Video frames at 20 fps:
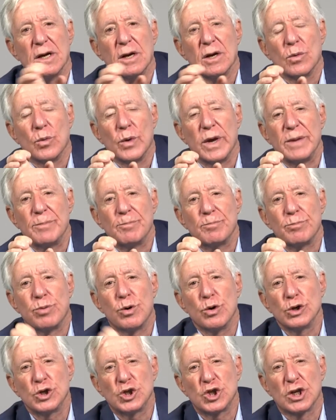We
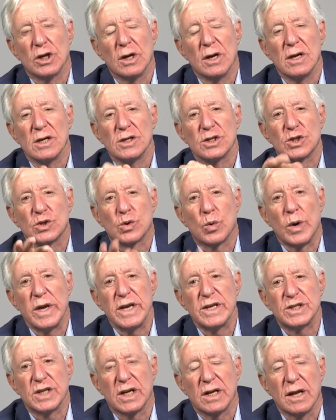push,
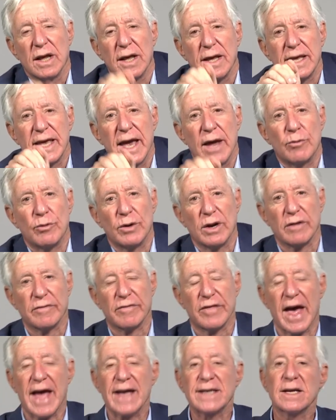squeeze it, get rid of
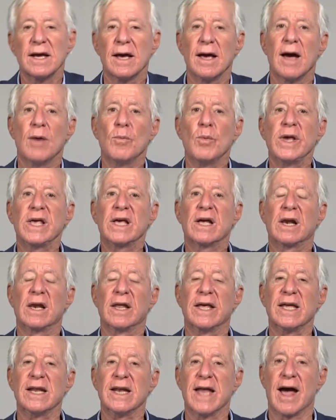that, and we
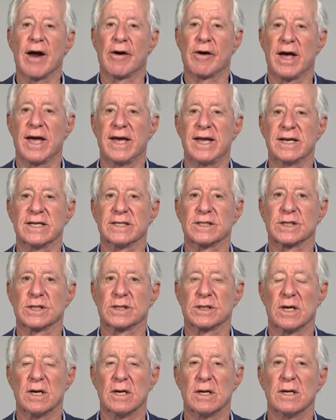clean our anus.
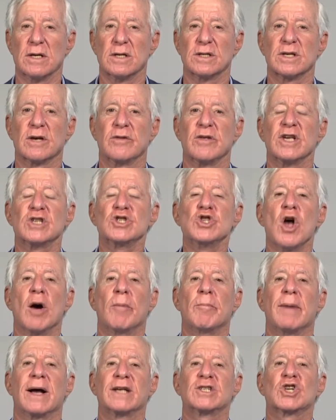So there's
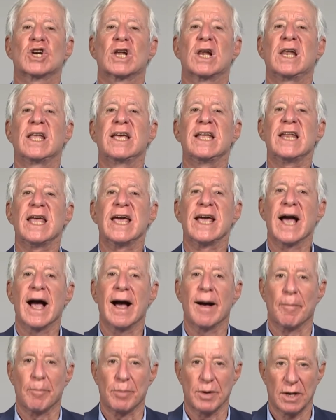not much cleaning
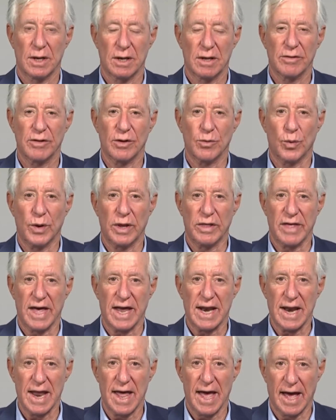up that we
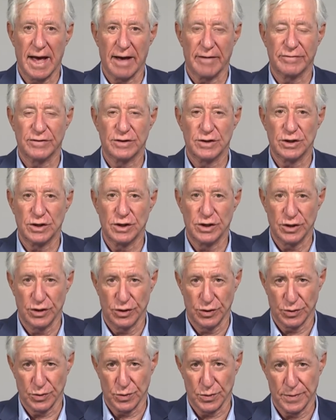then have to
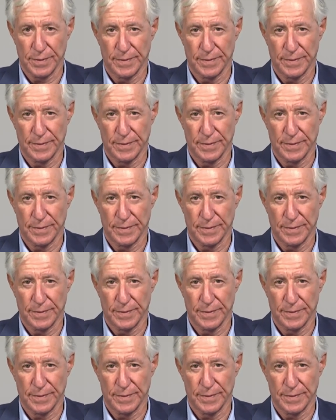do.